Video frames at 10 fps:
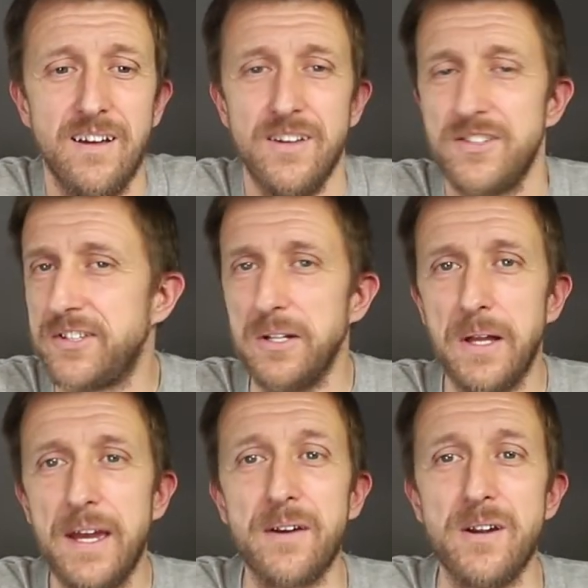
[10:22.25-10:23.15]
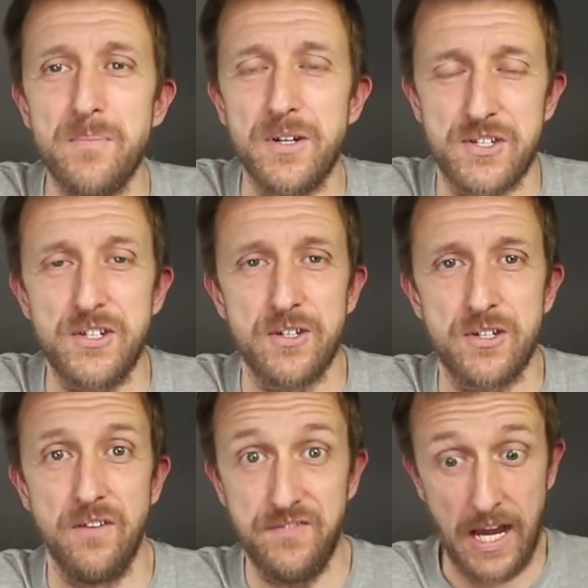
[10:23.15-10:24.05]
You still hear it, but it's not
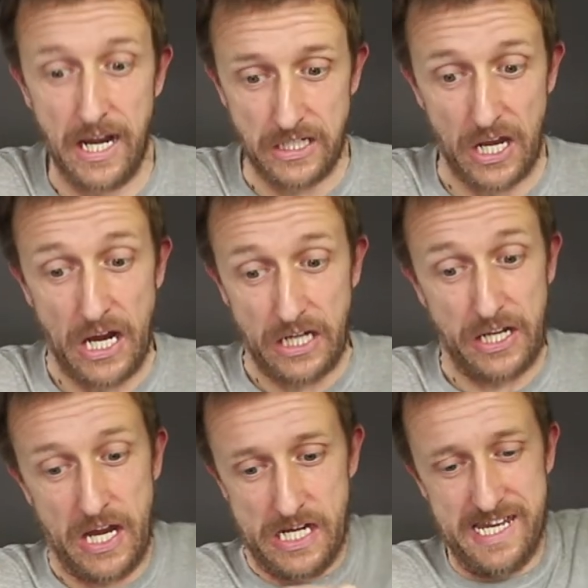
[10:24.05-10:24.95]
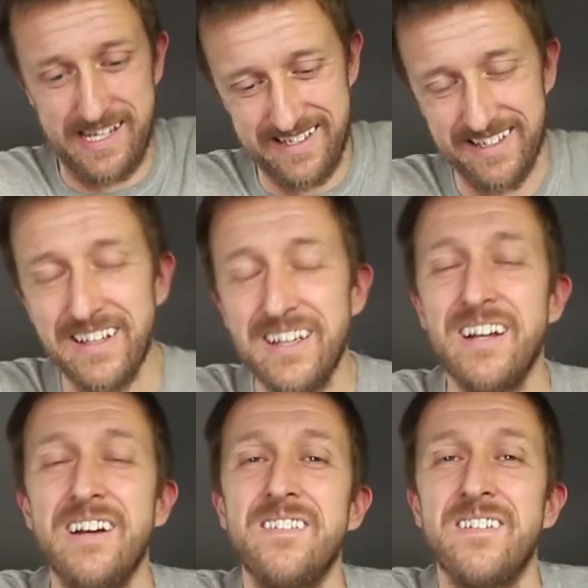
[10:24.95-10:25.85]
sort of bang, bang, bang.
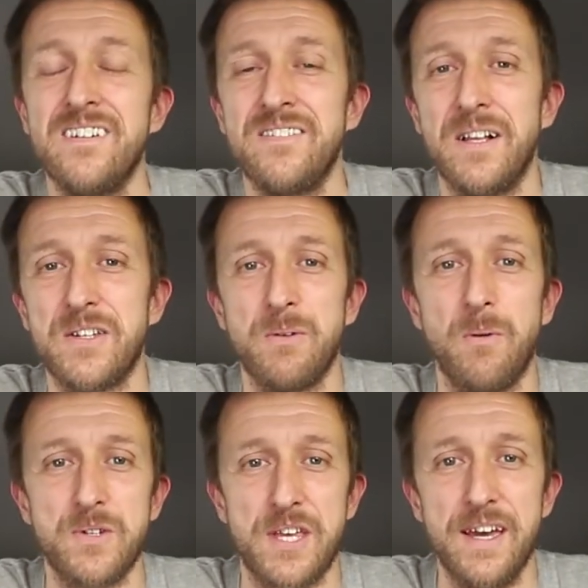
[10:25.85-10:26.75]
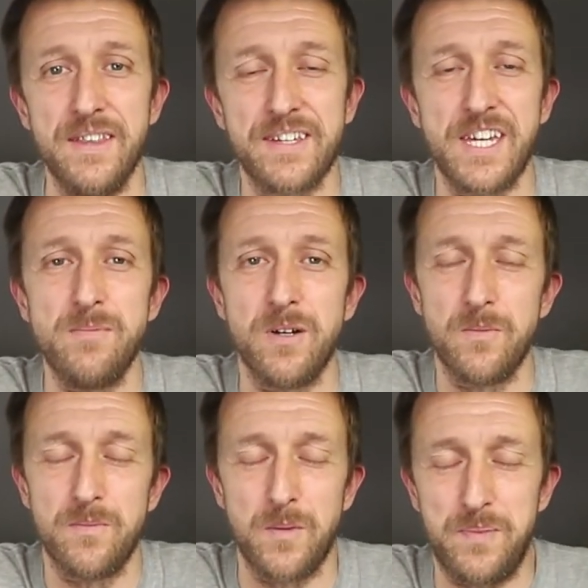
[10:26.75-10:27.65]
Not like someone was hitting the keyboard,
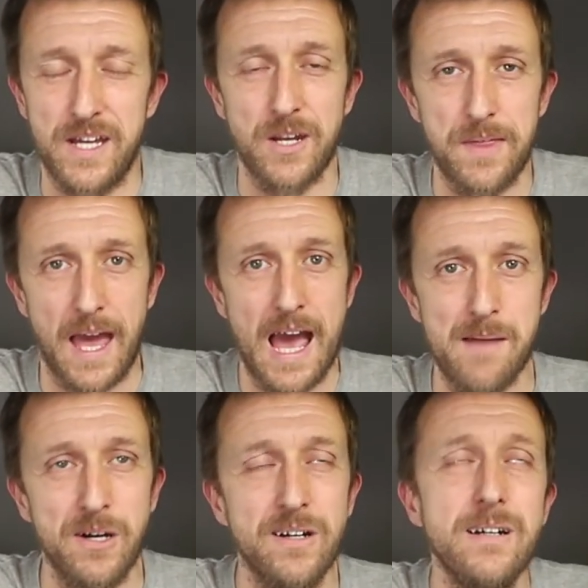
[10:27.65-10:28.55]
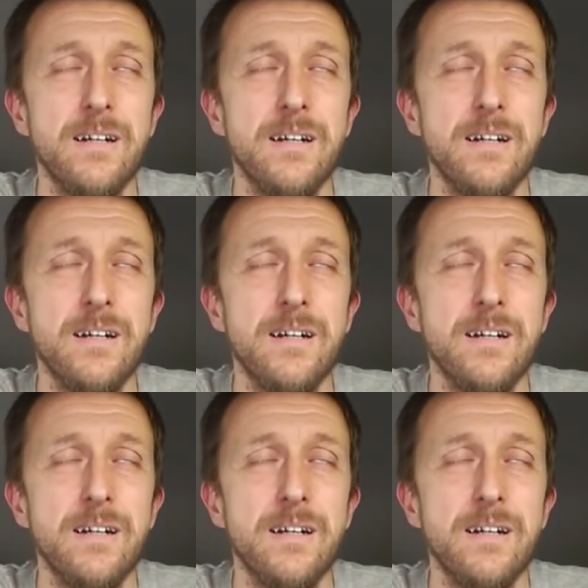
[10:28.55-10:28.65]
the piano with a hammer.